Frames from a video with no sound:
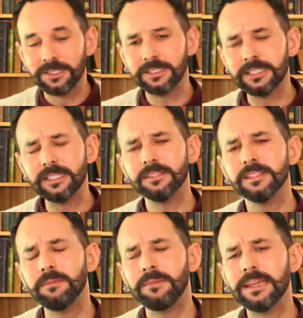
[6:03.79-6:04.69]
I was thinking, isn't
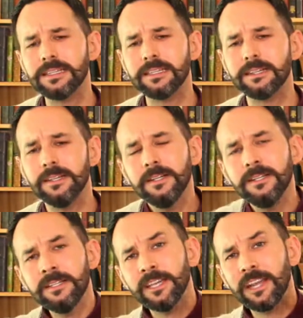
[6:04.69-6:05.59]
it amazing that,
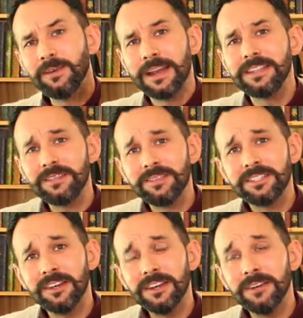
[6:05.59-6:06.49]
ants have this
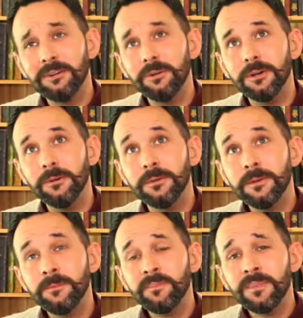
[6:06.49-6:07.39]
tiny little world,
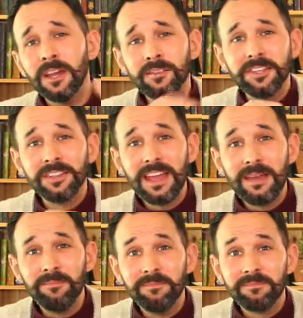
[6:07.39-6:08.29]
and to
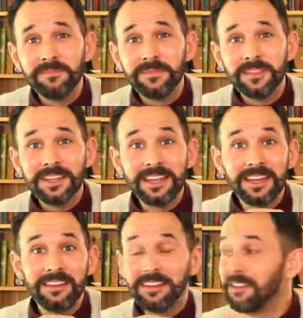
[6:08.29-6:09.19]
them,
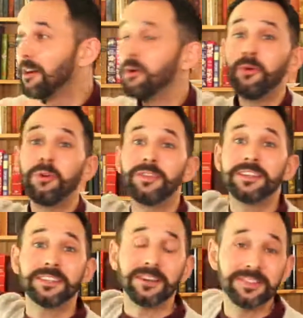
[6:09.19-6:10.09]
all of this
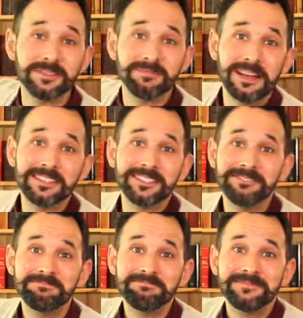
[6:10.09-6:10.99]
stuff doesn't matter.
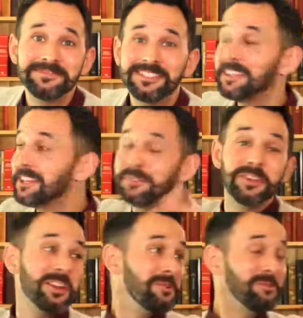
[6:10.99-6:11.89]
They don't
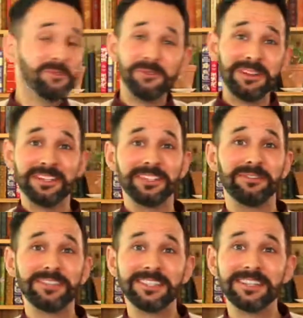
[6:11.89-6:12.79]
even know that all of this stuff
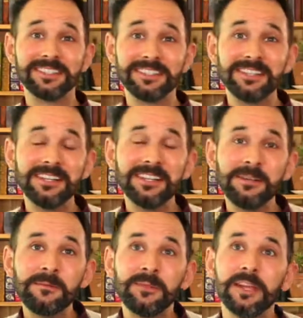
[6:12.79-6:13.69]
exists.
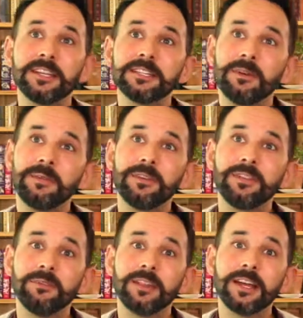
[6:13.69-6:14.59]
And it does make me
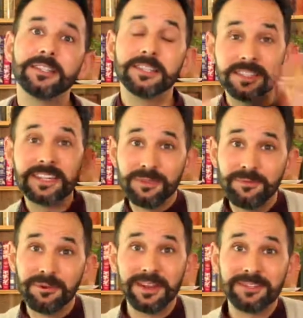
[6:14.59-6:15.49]
think, well, that's the same
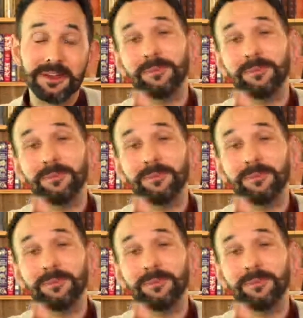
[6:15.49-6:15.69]
for us, right?